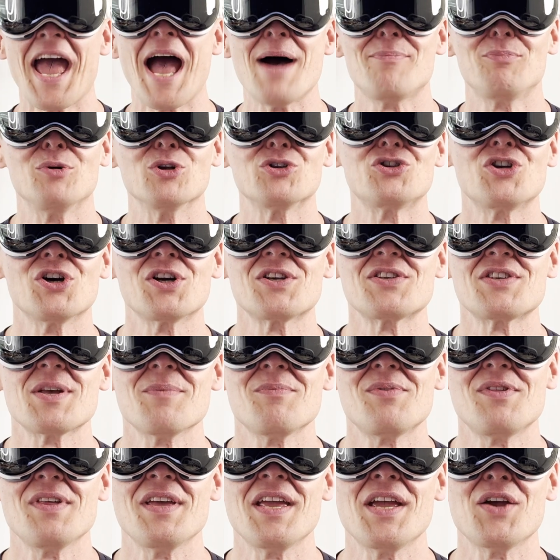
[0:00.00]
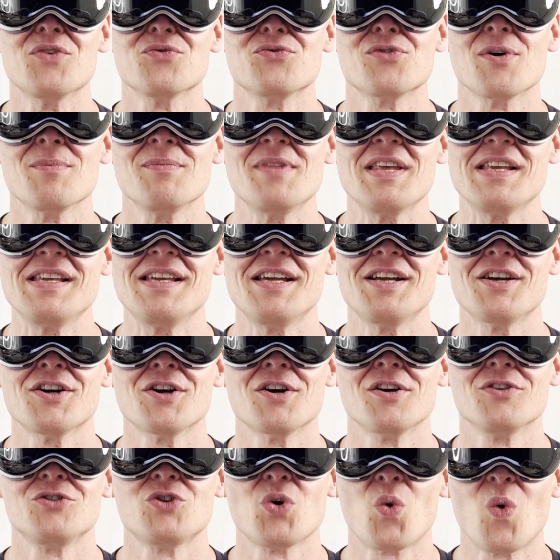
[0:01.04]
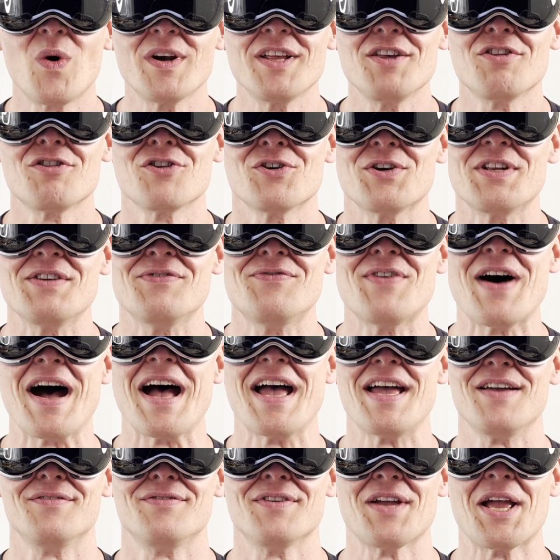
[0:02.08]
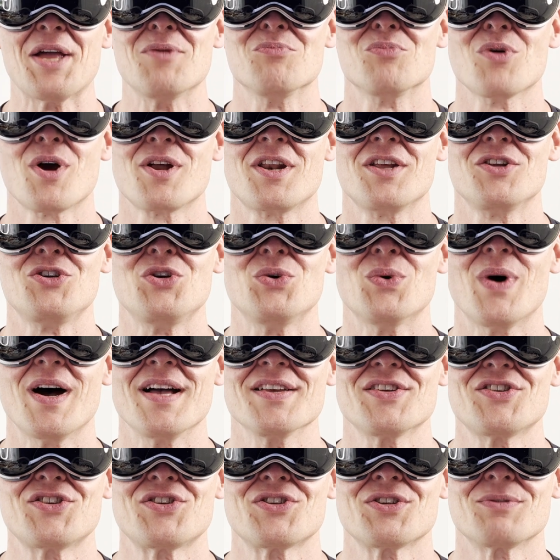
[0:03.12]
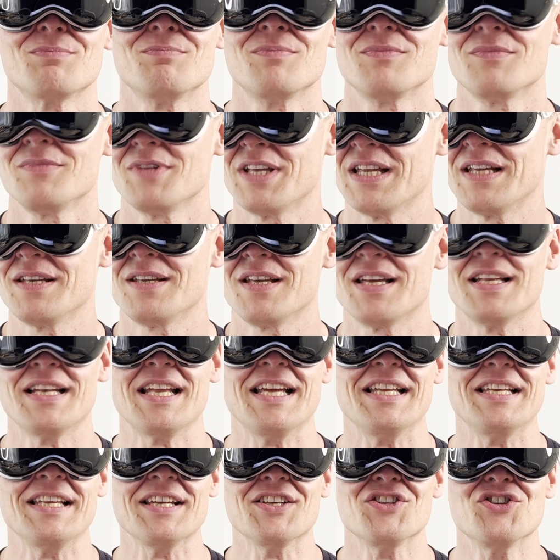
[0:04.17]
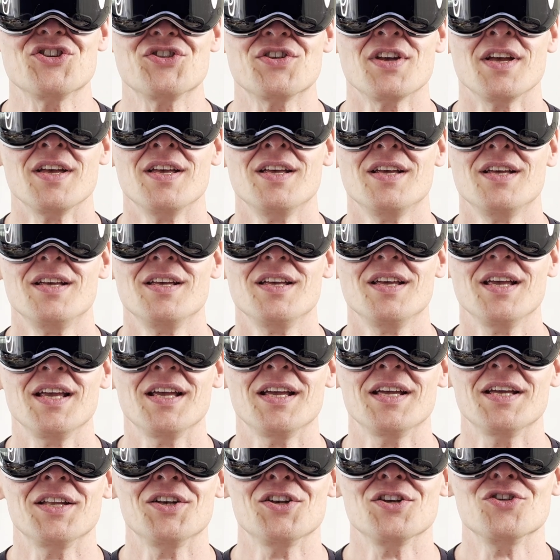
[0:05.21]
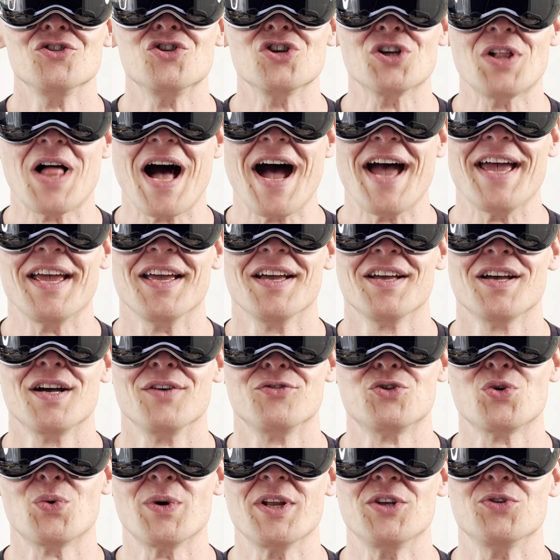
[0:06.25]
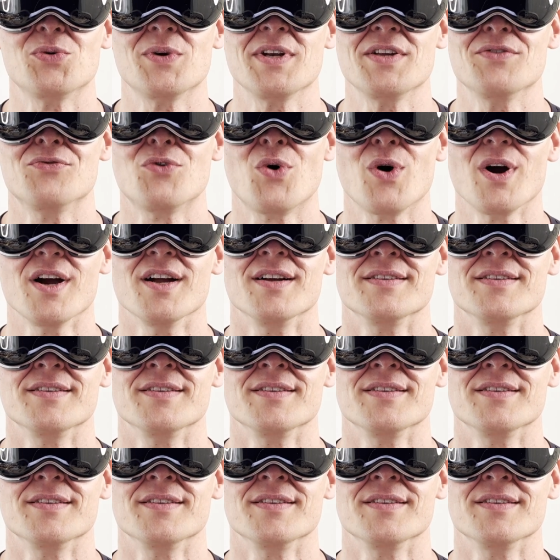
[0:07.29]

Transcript: Apple took something from the year 2035 and brought it to us Canadians in July of 2024.